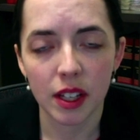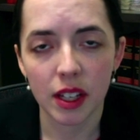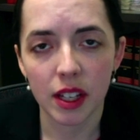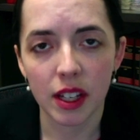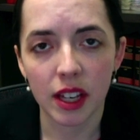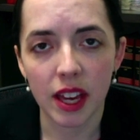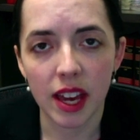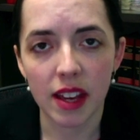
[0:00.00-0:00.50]

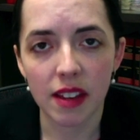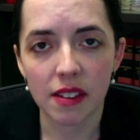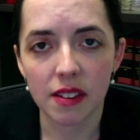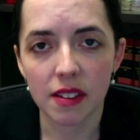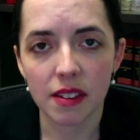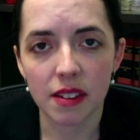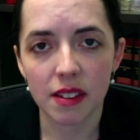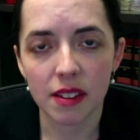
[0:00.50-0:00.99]
in
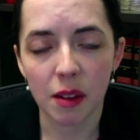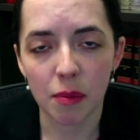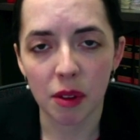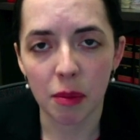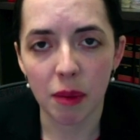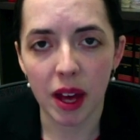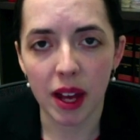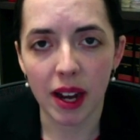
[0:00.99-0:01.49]
case
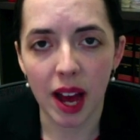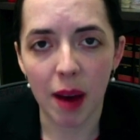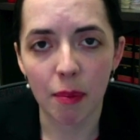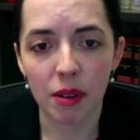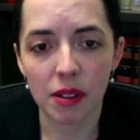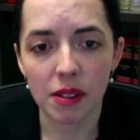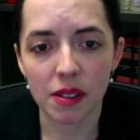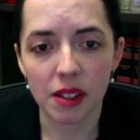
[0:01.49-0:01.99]
something bad
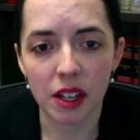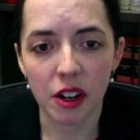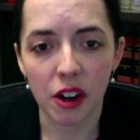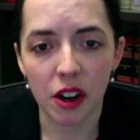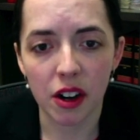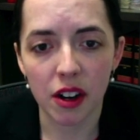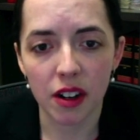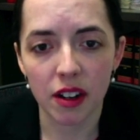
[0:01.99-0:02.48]
happens
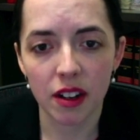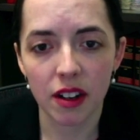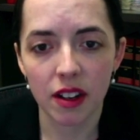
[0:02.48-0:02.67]
later.